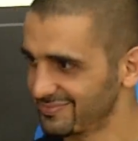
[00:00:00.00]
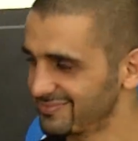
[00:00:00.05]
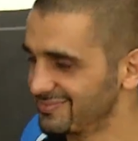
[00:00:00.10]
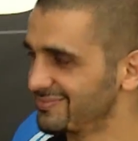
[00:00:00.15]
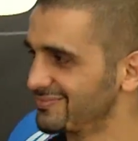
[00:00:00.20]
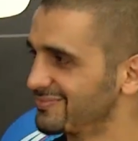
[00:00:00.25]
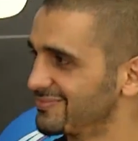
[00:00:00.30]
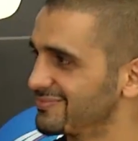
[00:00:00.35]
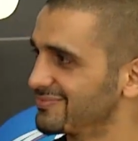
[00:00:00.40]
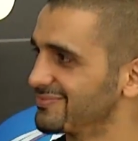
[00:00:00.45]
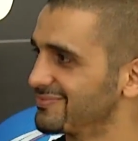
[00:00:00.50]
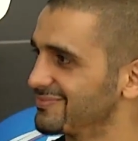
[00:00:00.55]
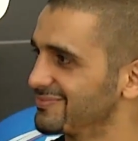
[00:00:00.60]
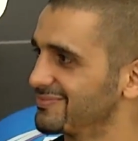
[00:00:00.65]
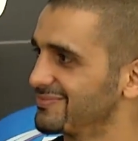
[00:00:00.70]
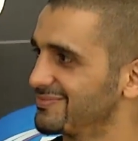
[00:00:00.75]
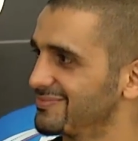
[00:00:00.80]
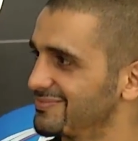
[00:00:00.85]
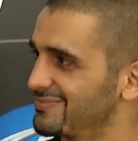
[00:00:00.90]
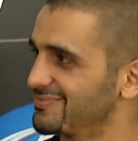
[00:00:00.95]

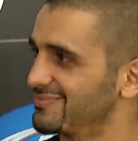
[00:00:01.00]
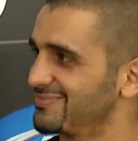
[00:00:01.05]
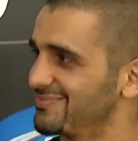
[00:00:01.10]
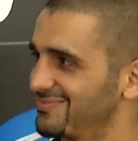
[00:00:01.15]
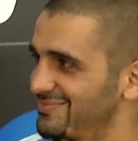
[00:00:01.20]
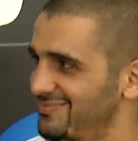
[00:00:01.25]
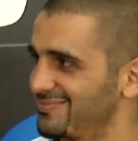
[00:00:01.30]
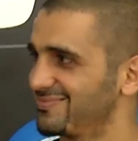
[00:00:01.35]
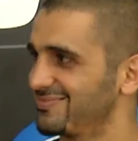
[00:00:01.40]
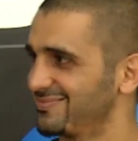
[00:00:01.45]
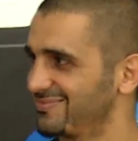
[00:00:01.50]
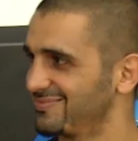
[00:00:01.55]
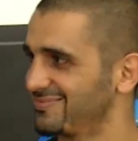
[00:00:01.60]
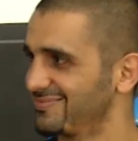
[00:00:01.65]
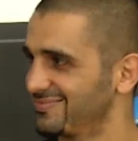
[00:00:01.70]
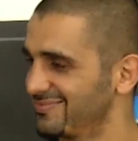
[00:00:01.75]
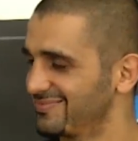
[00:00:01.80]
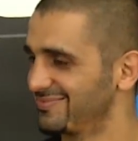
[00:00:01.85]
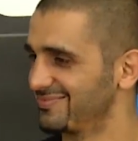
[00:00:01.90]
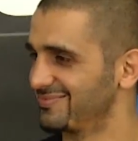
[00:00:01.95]

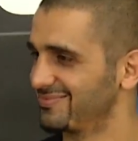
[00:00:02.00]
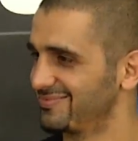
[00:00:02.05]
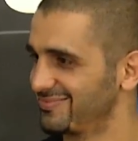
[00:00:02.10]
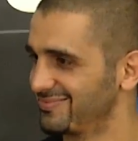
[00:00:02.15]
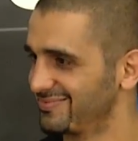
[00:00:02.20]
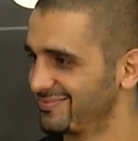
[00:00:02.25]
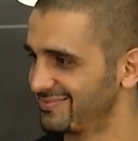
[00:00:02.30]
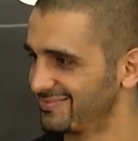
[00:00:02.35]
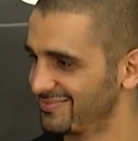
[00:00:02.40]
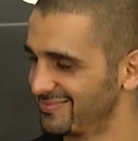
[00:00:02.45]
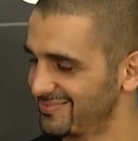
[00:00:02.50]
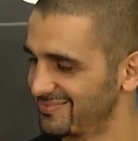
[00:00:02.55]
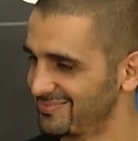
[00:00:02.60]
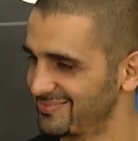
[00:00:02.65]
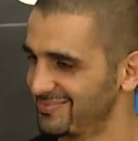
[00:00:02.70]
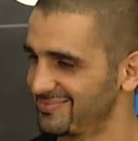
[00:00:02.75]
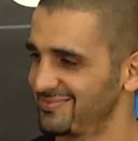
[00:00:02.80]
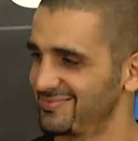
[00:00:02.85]
This person isn't speaking.